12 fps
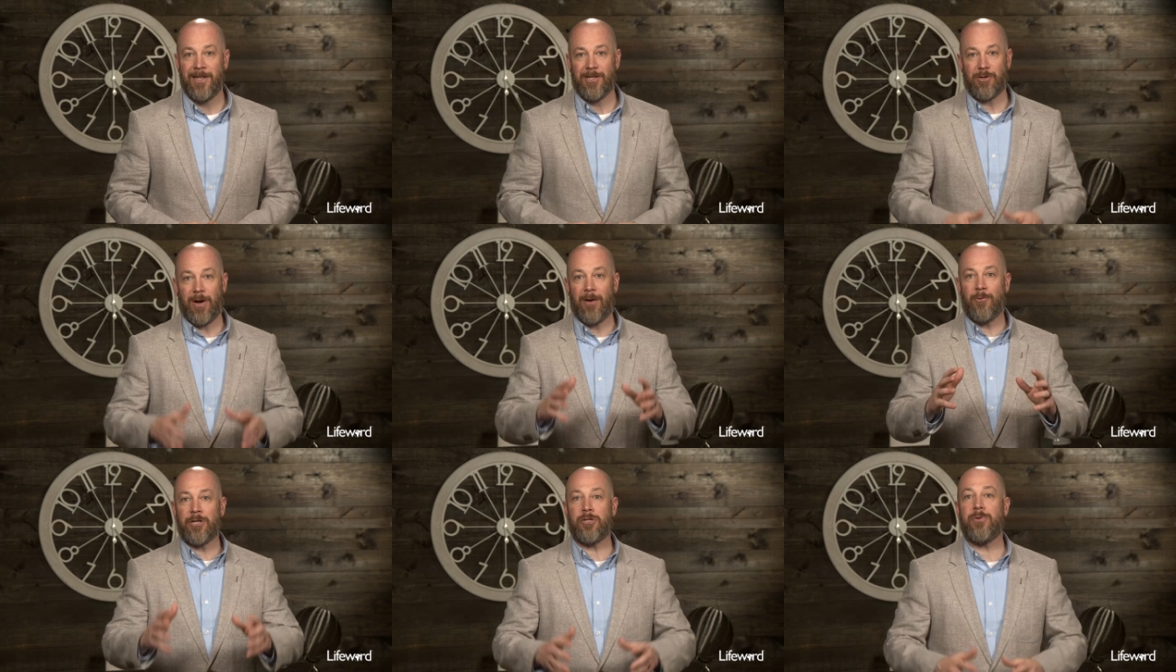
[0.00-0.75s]
So I
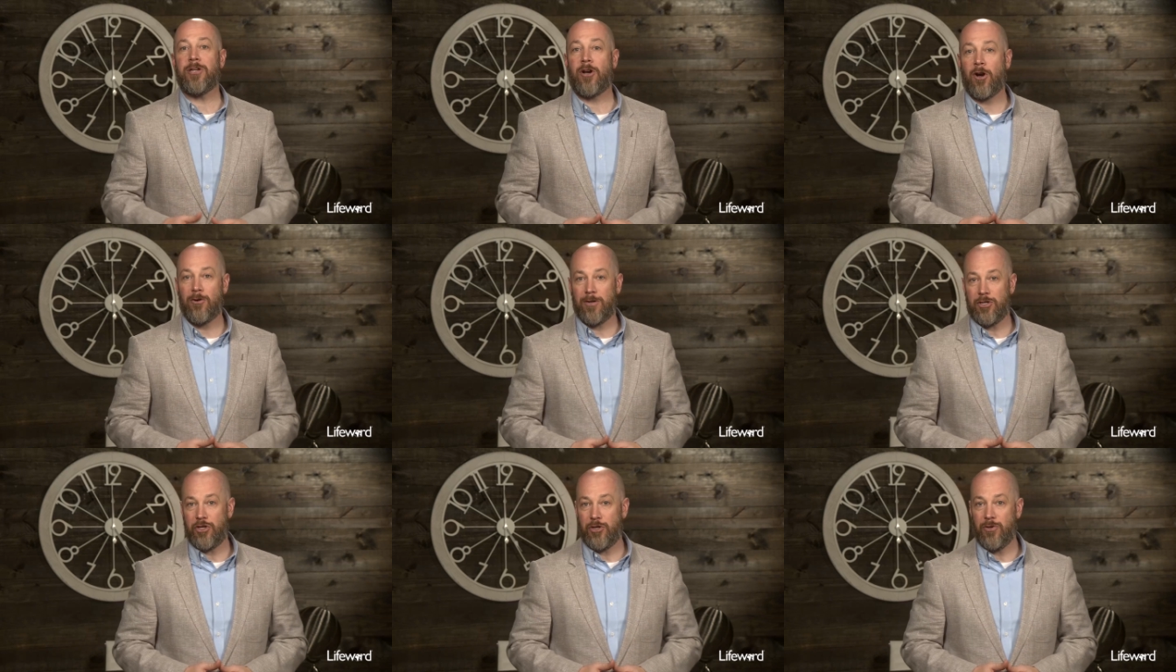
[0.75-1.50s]
want to
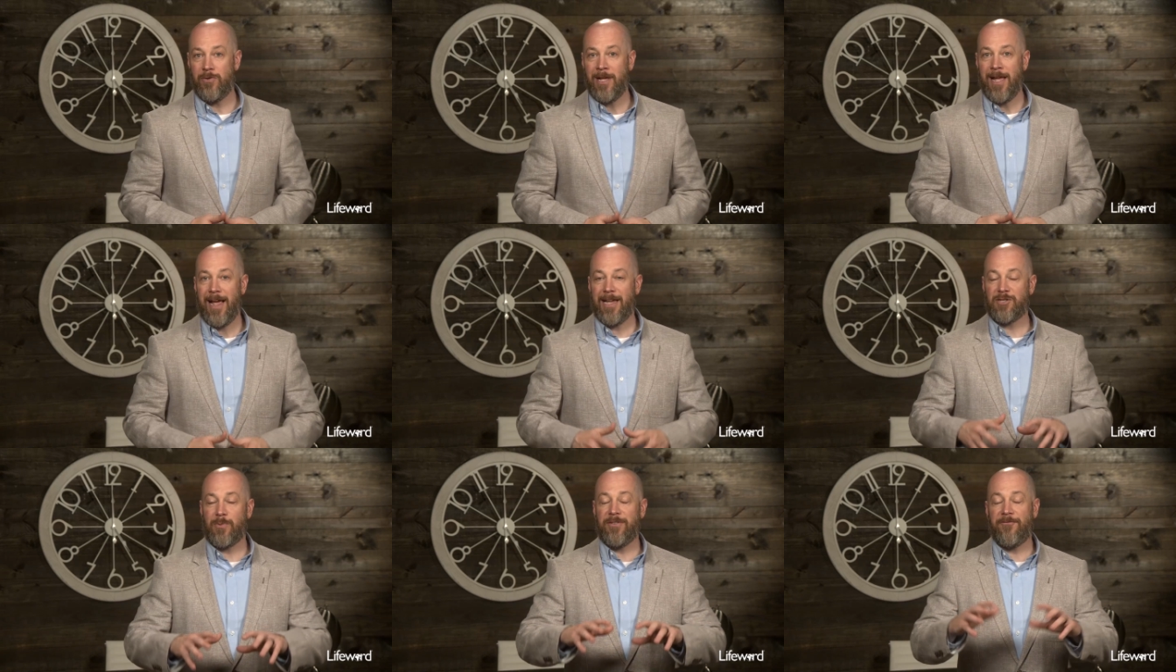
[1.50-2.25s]
encourage you
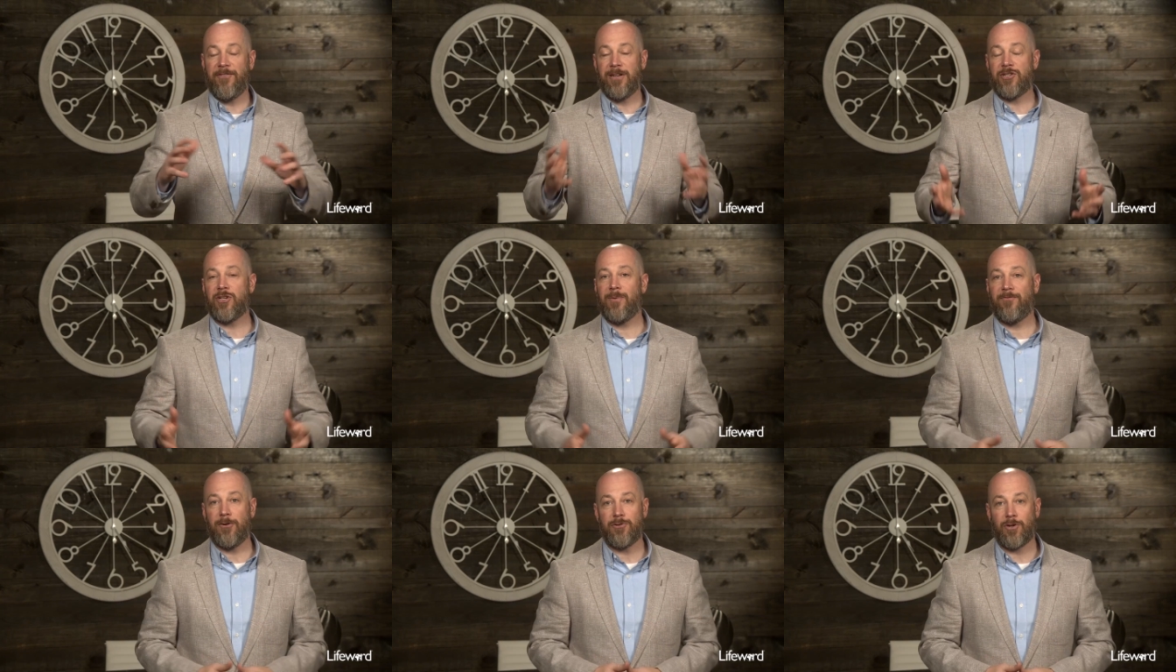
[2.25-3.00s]
as we finish
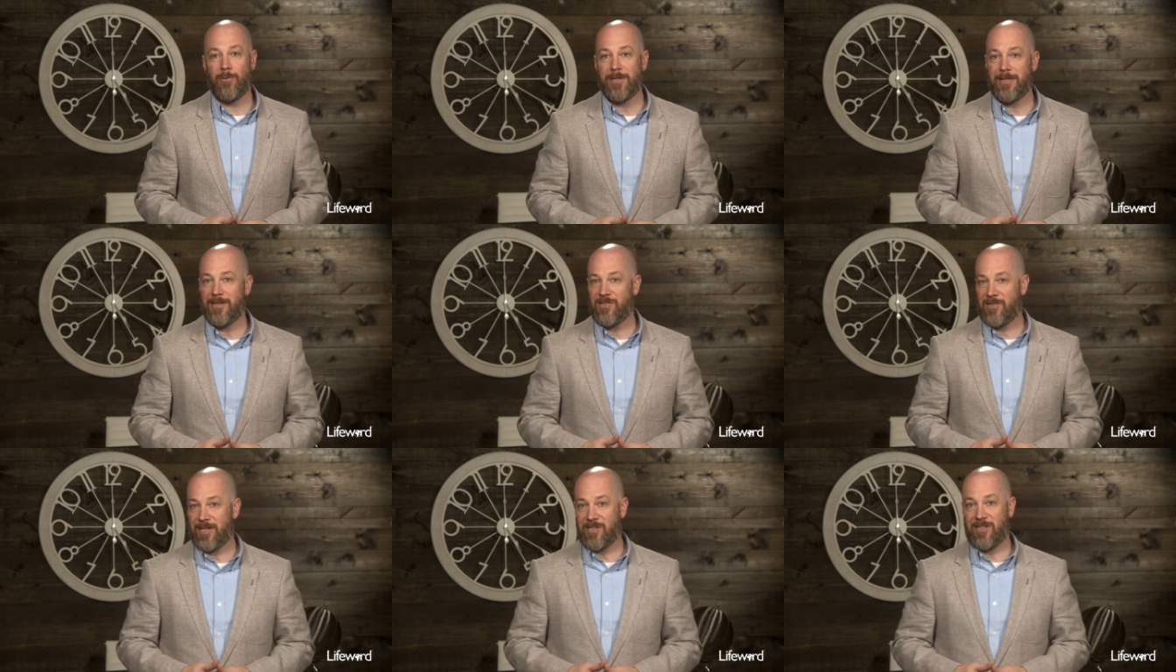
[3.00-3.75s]
up 1 Corinthians
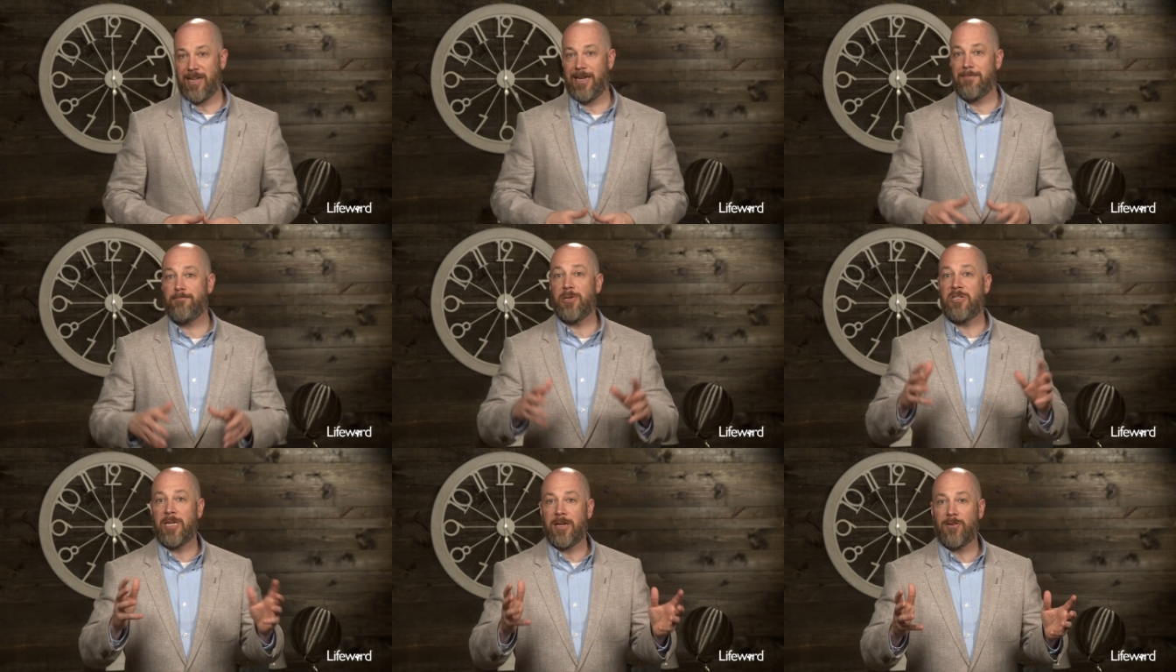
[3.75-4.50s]
16, in
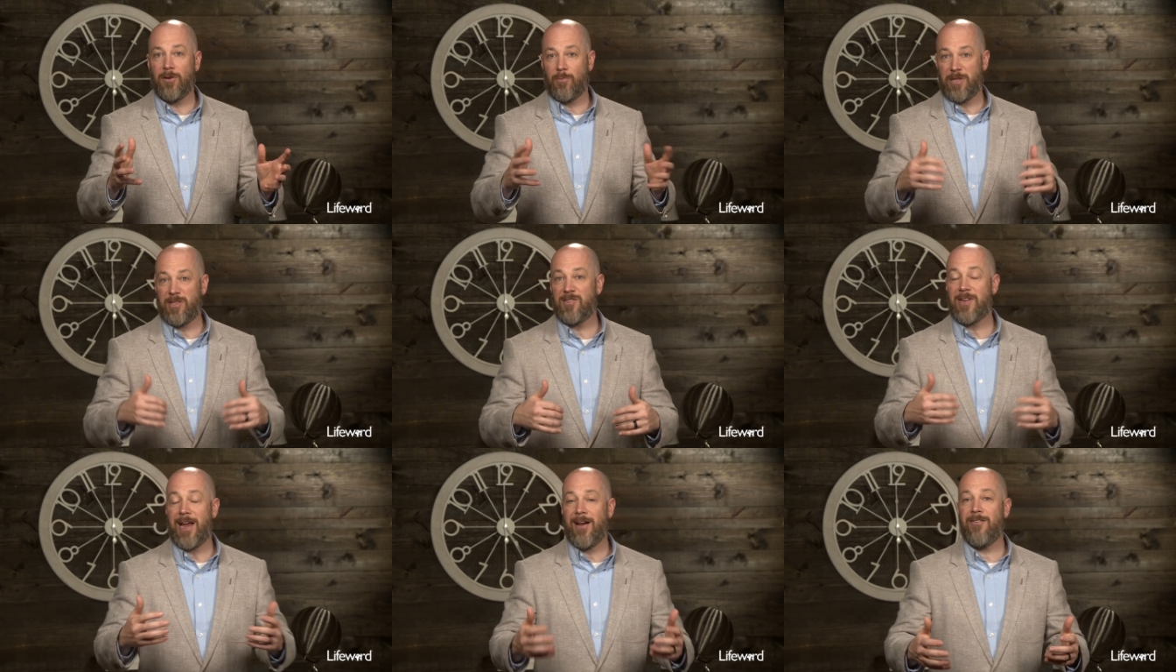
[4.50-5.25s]
particular with
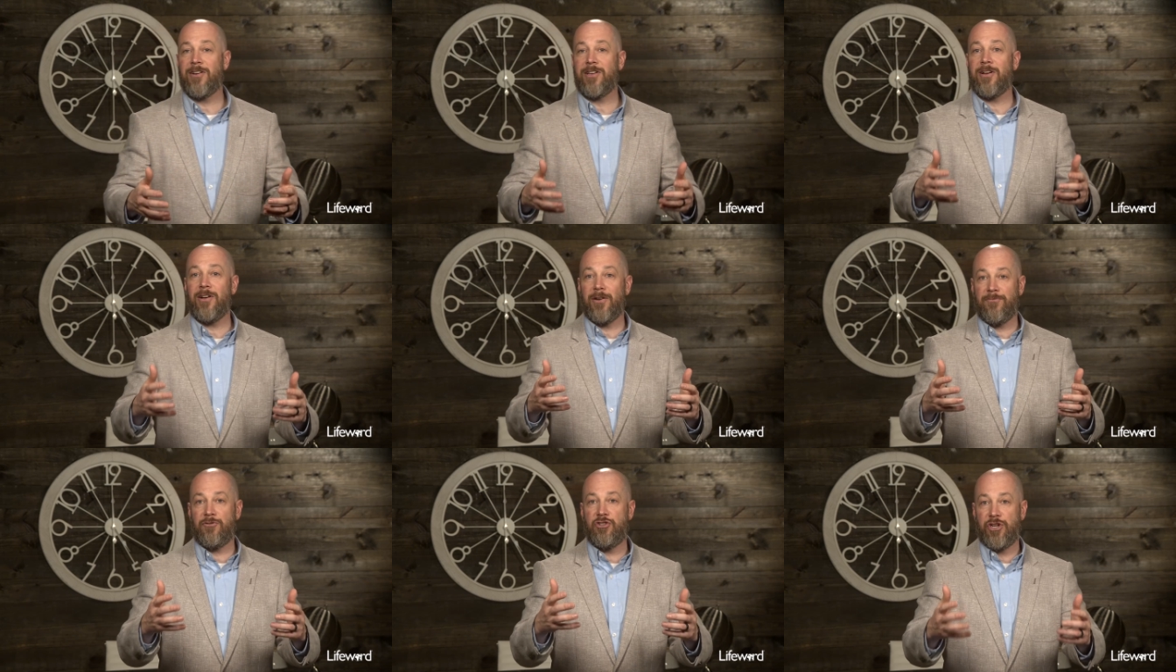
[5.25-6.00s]
this area
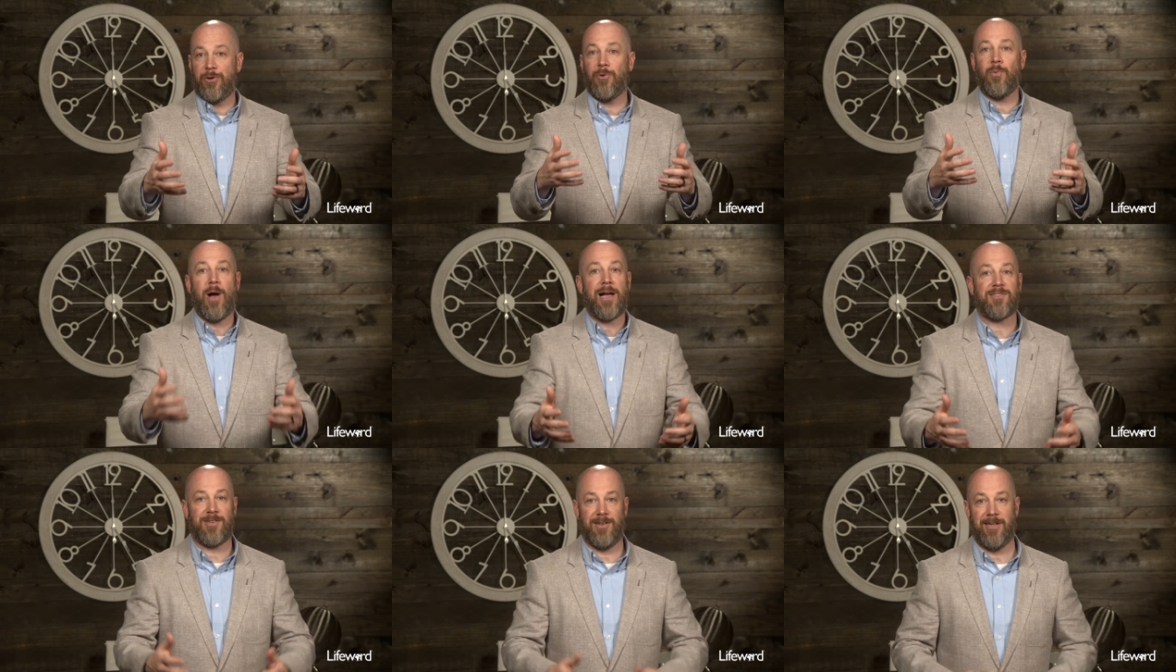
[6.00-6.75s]
of
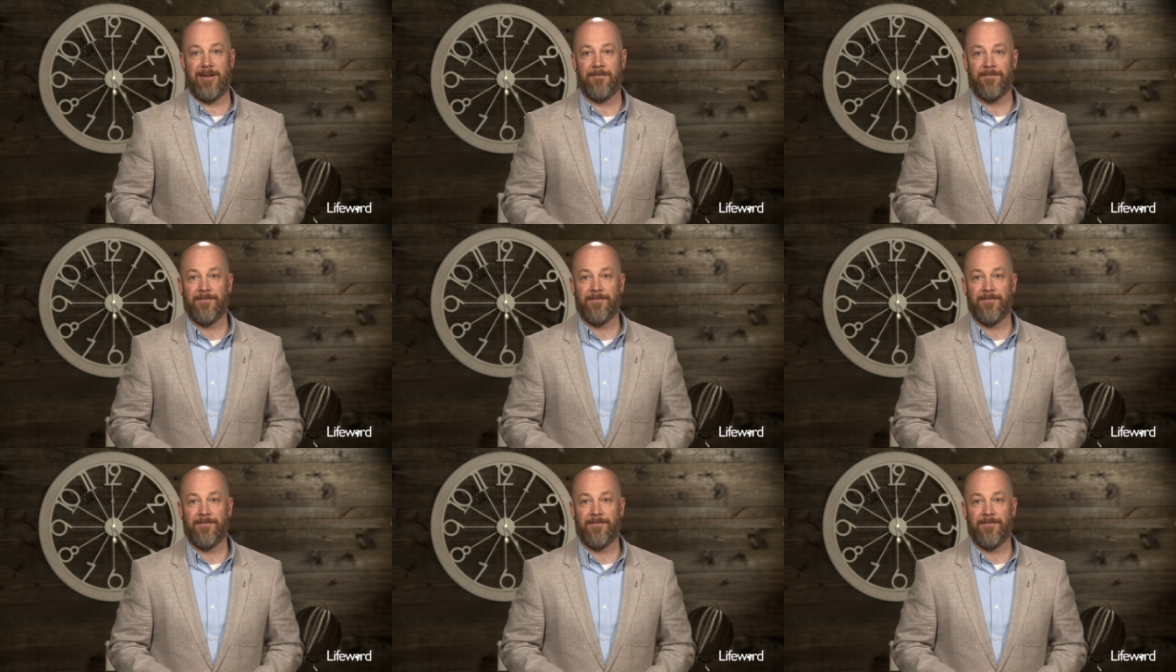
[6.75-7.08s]
generosity,